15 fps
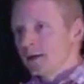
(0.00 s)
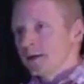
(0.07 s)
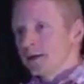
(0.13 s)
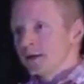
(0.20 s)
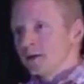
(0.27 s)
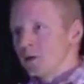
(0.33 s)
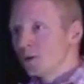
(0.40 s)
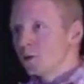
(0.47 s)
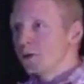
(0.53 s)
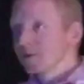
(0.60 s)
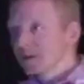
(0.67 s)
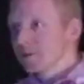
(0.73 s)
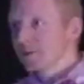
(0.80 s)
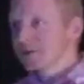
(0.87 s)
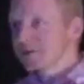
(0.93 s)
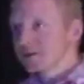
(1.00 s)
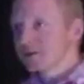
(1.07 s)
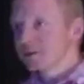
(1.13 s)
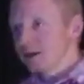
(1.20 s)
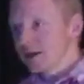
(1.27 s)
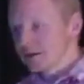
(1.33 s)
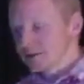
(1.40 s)
Do you know what that basically
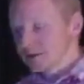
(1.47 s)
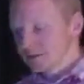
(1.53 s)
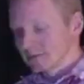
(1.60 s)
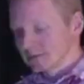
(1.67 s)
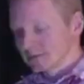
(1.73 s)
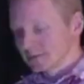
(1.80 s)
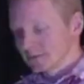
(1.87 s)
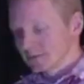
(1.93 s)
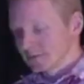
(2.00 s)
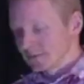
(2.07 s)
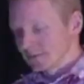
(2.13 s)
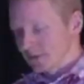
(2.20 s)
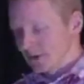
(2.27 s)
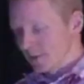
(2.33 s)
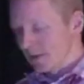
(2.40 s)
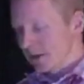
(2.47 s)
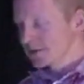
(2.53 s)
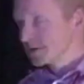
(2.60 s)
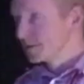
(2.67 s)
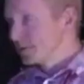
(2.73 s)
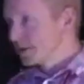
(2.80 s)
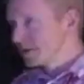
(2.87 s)
means? It
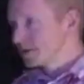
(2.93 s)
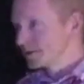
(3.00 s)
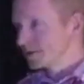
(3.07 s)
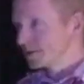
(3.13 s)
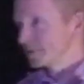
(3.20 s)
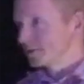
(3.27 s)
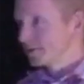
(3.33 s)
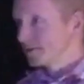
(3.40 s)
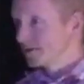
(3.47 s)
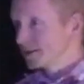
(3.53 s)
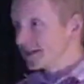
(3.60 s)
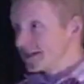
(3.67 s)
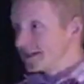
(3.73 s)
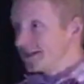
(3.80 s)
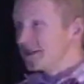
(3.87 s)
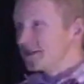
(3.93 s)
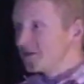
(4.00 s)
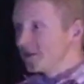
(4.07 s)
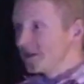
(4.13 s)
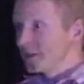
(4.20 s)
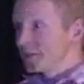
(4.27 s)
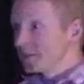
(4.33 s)
basically means give
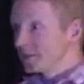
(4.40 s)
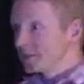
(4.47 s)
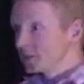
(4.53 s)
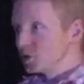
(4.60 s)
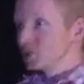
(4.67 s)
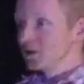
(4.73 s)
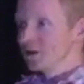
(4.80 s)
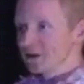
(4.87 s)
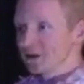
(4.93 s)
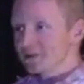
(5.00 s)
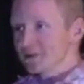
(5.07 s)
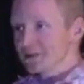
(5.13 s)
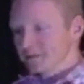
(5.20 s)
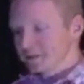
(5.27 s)
them good gifts.